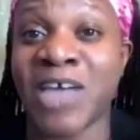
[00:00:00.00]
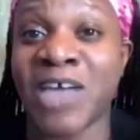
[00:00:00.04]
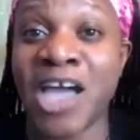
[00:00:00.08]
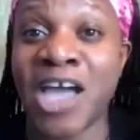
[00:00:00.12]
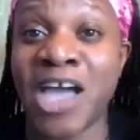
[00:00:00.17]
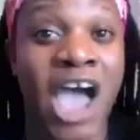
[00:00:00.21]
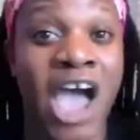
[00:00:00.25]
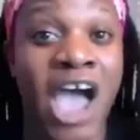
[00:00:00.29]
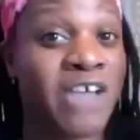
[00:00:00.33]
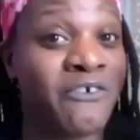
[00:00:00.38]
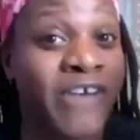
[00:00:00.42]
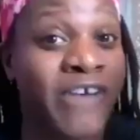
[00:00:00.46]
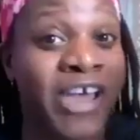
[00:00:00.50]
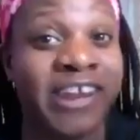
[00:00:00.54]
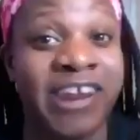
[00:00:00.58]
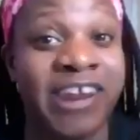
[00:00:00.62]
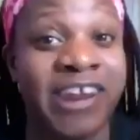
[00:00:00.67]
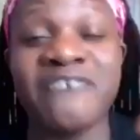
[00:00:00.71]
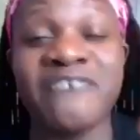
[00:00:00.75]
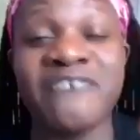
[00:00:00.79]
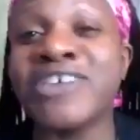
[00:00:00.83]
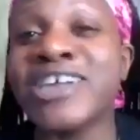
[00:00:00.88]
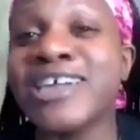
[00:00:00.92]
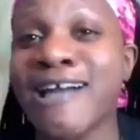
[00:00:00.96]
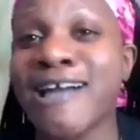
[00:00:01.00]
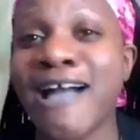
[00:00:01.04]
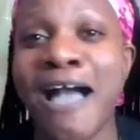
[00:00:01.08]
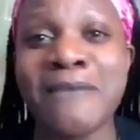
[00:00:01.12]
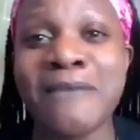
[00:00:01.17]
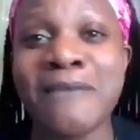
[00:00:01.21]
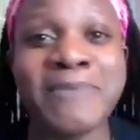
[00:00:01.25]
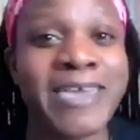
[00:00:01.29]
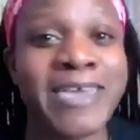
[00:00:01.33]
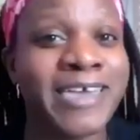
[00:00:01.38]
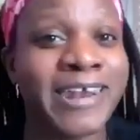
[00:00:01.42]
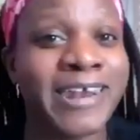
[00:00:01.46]
I read every
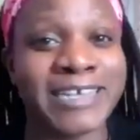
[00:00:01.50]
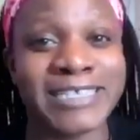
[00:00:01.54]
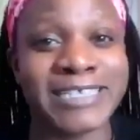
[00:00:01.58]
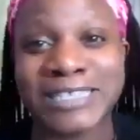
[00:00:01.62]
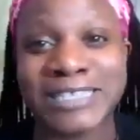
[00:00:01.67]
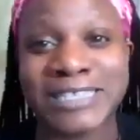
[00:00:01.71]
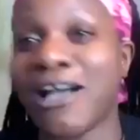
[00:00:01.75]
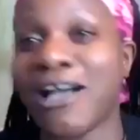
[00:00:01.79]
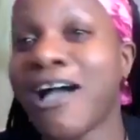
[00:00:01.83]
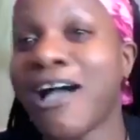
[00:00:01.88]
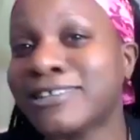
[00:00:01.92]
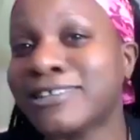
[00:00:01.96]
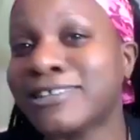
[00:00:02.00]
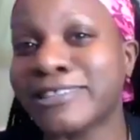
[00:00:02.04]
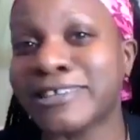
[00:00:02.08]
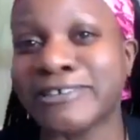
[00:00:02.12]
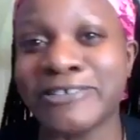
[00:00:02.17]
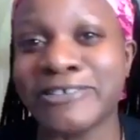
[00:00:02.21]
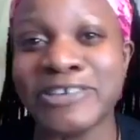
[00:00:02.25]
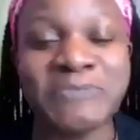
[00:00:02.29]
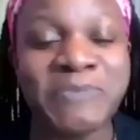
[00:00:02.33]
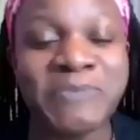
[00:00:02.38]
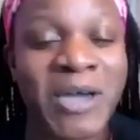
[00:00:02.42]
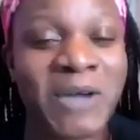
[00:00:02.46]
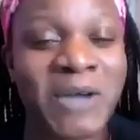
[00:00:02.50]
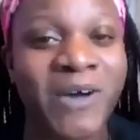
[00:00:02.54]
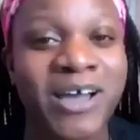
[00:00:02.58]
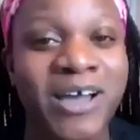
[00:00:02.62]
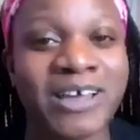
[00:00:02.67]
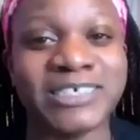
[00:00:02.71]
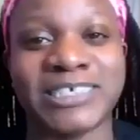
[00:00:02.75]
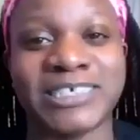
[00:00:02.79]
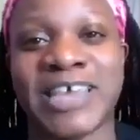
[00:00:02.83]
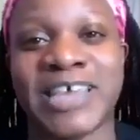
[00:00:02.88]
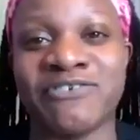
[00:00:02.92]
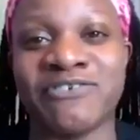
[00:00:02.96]
comment, I stalked the group, I
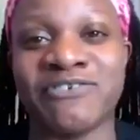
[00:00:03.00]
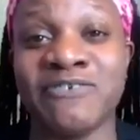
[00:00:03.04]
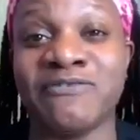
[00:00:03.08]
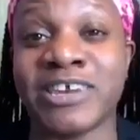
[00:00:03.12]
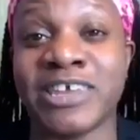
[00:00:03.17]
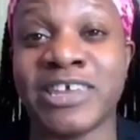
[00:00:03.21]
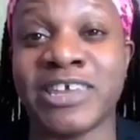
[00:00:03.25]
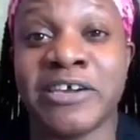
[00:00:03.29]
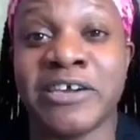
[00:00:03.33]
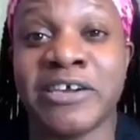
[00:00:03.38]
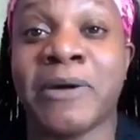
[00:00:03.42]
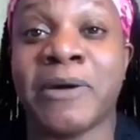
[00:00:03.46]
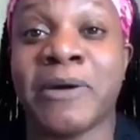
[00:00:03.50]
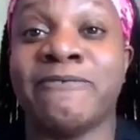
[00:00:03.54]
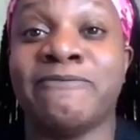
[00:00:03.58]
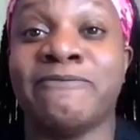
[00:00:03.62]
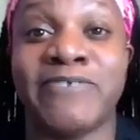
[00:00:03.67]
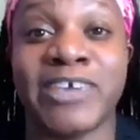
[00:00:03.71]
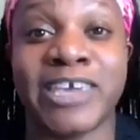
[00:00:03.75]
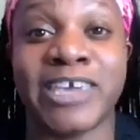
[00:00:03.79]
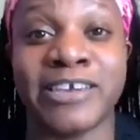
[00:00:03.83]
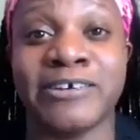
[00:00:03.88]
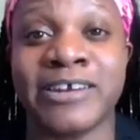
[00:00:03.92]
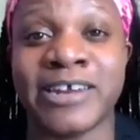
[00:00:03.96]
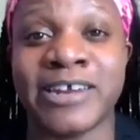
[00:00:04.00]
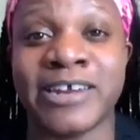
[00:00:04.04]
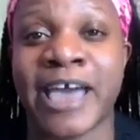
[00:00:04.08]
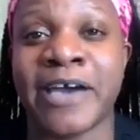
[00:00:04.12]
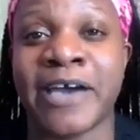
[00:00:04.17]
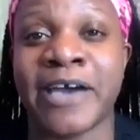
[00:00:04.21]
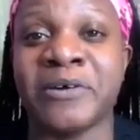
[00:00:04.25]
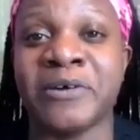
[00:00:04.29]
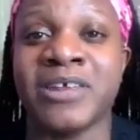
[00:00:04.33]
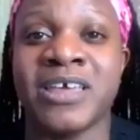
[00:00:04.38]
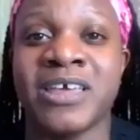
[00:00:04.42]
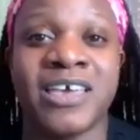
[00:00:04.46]
watched every video, I figured it
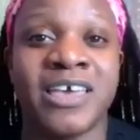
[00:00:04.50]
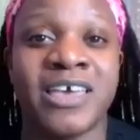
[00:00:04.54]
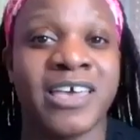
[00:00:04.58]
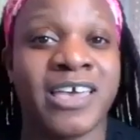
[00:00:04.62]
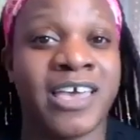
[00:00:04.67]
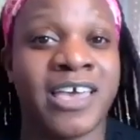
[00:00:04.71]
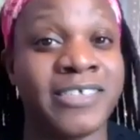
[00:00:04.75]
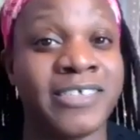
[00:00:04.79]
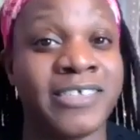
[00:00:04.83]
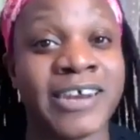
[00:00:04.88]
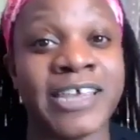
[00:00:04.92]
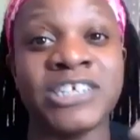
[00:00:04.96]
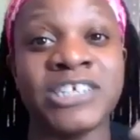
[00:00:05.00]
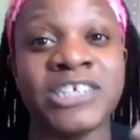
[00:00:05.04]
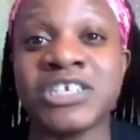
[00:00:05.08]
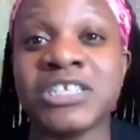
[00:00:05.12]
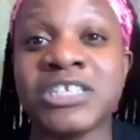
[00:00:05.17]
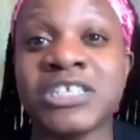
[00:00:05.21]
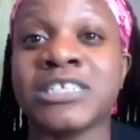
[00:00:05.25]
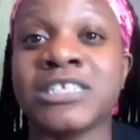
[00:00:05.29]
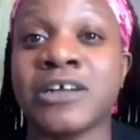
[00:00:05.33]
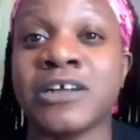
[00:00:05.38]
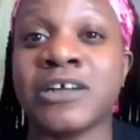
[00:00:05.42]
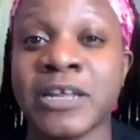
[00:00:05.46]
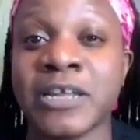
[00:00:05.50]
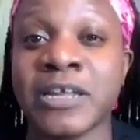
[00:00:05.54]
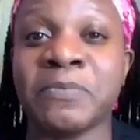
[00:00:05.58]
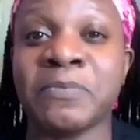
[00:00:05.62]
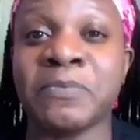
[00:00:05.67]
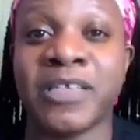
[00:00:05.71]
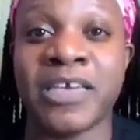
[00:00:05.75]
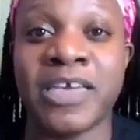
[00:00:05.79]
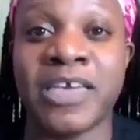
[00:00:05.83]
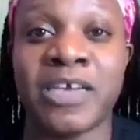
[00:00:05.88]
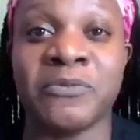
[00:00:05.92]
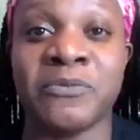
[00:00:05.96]
out. And then I just
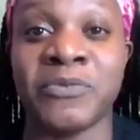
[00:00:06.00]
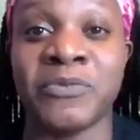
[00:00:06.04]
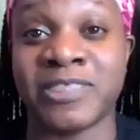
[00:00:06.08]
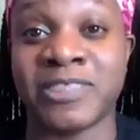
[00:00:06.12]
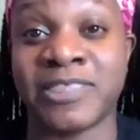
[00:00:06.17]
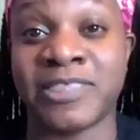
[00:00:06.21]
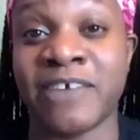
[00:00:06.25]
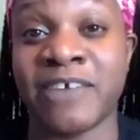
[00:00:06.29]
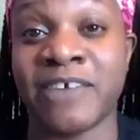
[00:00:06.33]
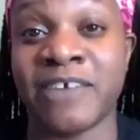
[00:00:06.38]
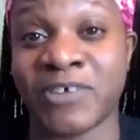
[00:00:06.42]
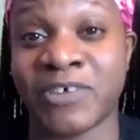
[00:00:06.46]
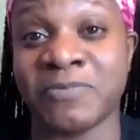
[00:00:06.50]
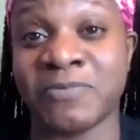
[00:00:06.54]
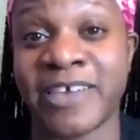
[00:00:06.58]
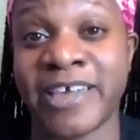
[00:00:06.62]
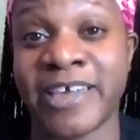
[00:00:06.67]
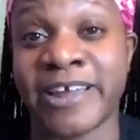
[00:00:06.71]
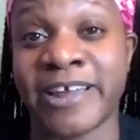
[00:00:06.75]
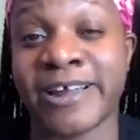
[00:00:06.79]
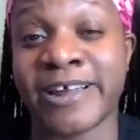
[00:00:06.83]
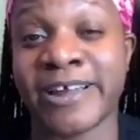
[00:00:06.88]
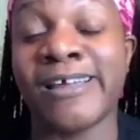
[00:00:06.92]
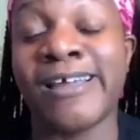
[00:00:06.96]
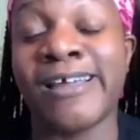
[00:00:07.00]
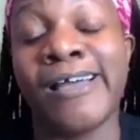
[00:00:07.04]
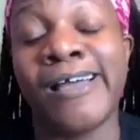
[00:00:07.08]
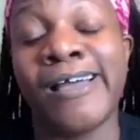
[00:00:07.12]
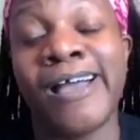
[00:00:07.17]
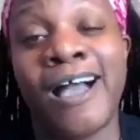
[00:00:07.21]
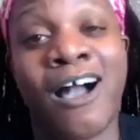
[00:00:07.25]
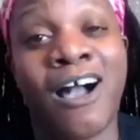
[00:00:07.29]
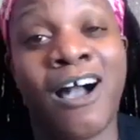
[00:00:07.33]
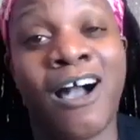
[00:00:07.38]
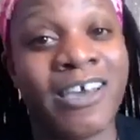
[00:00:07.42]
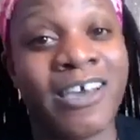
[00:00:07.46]
started playing with it from there.
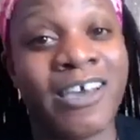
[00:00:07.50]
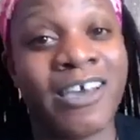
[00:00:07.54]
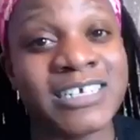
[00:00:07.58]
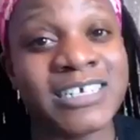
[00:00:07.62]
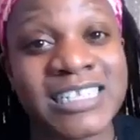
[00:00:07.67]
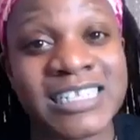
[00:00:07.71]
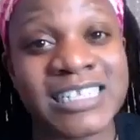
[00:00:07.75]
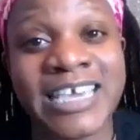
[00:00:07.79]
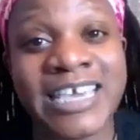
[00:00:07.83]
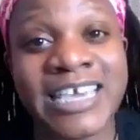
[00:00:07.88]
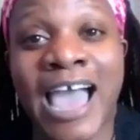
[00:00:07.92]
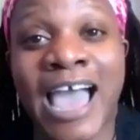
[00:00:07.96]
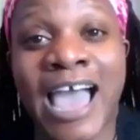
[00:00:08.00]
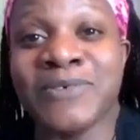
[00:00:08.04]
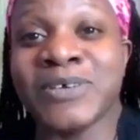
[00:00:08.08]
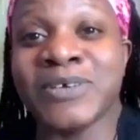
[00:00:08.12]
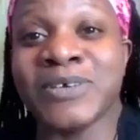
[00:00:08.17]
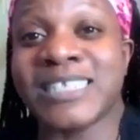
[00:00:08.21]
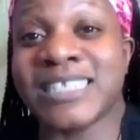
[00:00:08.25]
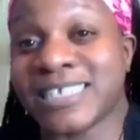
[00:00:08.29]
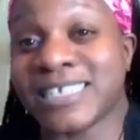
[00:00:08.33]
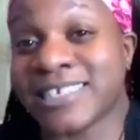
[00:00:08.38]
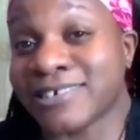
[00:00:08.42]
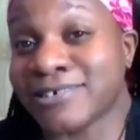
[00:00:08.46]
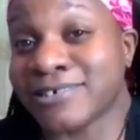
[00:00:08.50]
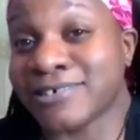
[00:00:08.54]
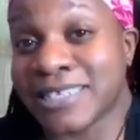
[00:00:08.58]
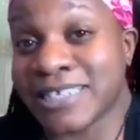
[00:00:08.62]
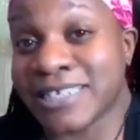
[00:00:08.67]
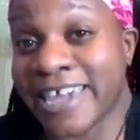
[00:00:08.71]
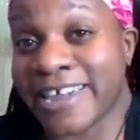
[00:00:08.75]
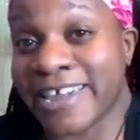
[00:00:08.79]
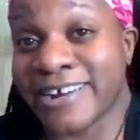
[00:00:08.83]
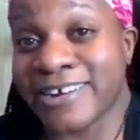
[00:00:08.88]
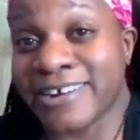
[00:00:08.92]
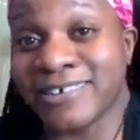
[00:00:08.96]
Honestly, I was still
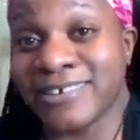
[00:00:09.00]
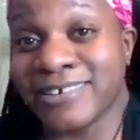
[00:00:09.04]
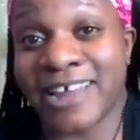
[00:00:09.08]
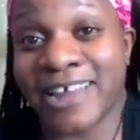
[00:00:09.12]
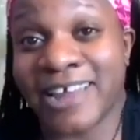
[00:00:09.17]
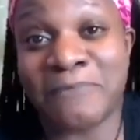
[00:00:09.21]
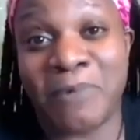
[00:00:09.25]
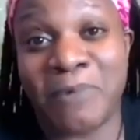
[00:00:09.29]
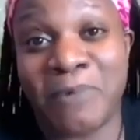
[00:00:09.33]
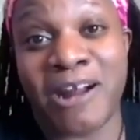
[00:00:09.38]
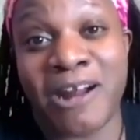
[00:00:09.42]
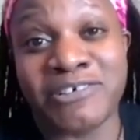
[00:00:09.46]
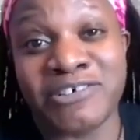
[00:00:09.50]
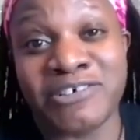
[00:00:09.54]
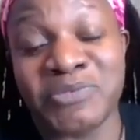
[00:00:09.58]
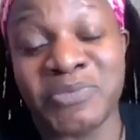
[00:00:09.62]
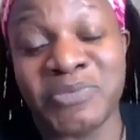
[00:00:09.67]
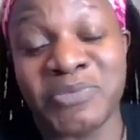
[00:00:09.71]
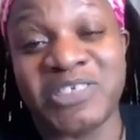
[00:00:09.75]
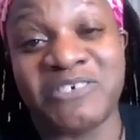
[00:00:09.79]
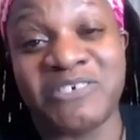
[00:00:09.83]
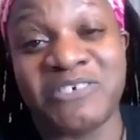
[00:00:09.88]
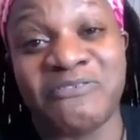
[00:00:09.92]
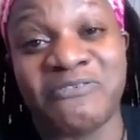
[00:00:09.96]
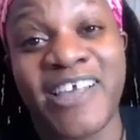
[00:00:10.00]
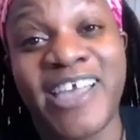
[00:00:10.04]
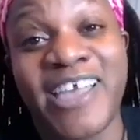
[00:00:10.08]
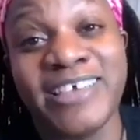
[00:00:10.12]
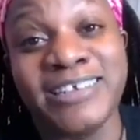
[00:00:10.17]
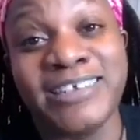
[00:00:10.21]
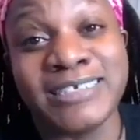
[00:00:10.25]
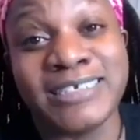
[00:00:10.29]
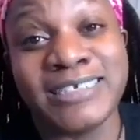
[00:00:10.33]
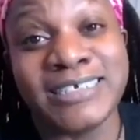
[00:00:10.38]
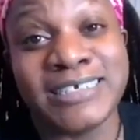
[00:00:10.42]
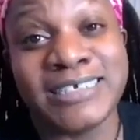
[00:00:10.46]
scared. I partnered with a
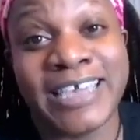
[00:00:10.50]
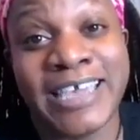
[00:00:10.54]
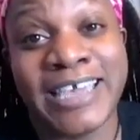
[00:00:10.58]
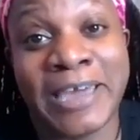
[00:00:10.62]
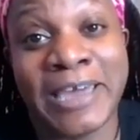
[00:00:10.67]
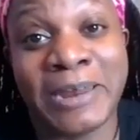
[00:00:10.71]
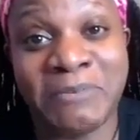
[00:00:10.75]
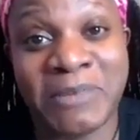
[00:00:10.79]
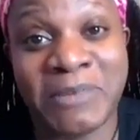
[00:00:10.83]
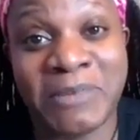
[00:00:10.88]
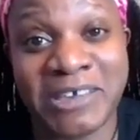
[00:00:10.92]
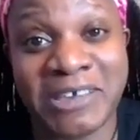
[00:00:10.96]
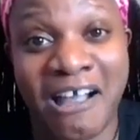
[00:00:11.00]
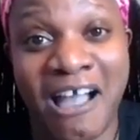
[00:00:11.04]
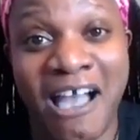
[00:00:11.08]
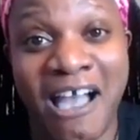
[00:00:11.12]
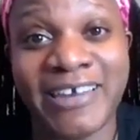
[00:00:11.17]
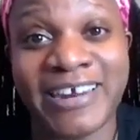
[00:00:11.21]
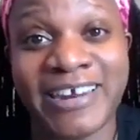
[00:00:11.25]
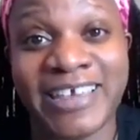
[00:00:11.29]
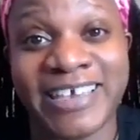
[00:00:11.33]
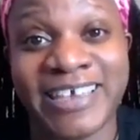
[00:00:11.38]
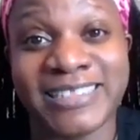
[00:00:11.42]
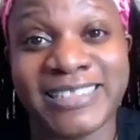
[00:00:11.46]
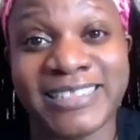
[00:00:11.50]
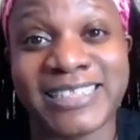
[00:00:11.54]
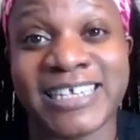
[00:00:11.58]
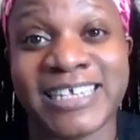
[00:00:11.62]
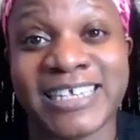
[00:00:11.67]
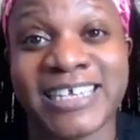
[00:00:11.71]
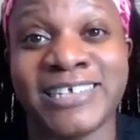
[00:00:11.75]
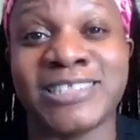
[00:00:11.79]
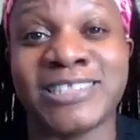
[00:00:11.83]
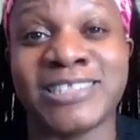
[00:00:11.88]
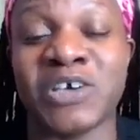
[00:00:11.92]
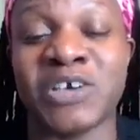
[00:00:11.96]
friend. He had a bigger audience.
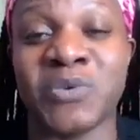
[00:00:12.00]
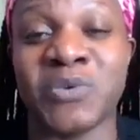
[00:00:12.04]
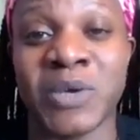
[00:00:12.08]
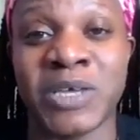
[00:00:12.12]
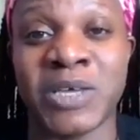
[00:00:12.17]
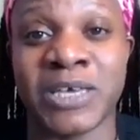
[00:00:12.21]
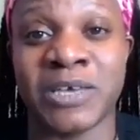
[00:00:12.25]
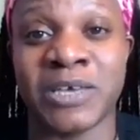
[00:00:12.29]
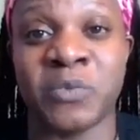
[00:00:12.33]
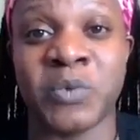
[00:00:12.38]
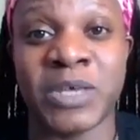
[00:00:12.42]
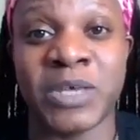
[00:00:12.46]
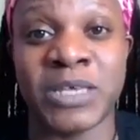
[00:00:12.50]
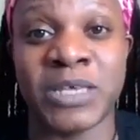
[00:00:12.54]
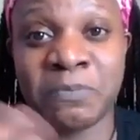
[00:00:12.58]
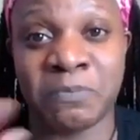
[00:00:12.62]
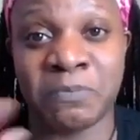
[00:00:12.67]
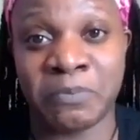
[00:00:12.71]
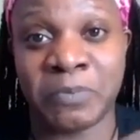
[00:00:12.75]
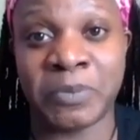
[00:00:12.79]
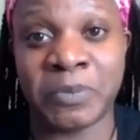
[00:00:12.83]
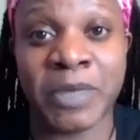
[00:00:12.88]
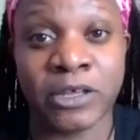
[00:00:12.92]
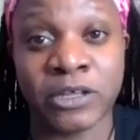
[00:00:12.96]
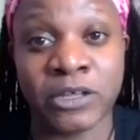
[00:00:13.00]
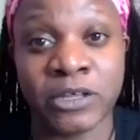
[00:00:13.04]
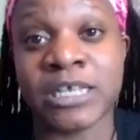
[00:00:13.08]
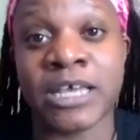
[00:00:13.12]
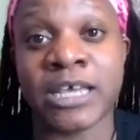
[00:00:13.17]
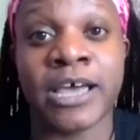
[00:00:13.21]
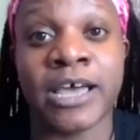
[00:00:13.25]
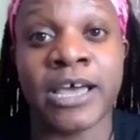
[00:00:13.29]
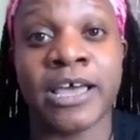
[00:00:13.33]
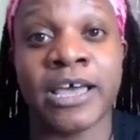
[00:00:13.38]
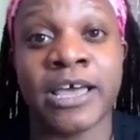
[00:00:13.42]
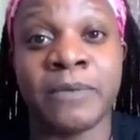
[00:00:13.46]
And so we built
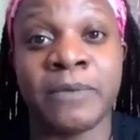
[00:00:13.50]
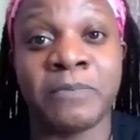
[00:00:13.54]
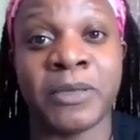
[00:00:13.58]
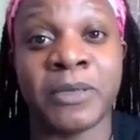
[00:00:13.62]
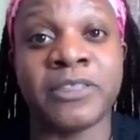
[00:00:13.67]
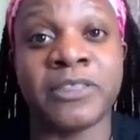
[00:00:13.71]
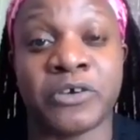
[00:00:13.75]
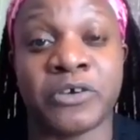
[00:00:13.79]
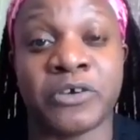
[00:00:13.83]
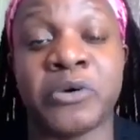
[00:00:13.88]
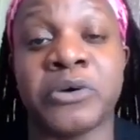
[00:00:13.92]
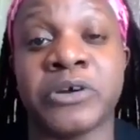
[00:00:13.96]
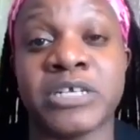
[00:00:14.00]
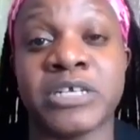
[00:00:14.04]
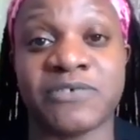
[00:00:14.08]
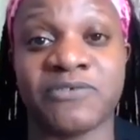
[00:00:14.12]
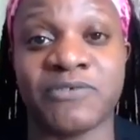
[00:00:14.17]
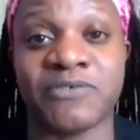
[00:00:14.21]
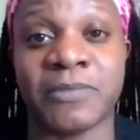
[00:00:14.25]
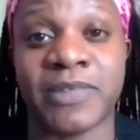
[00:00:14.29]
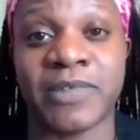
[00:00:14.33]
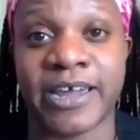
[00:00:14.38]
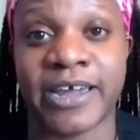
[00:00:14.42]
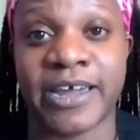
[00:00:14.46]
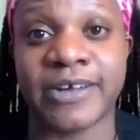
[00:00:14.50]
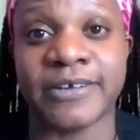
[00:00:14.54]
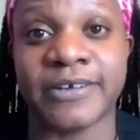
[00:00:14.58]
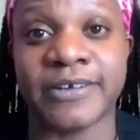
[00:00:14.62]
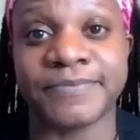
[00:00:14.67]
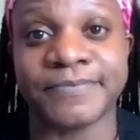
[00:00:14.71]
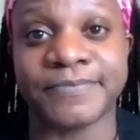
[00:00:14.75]
the course from there.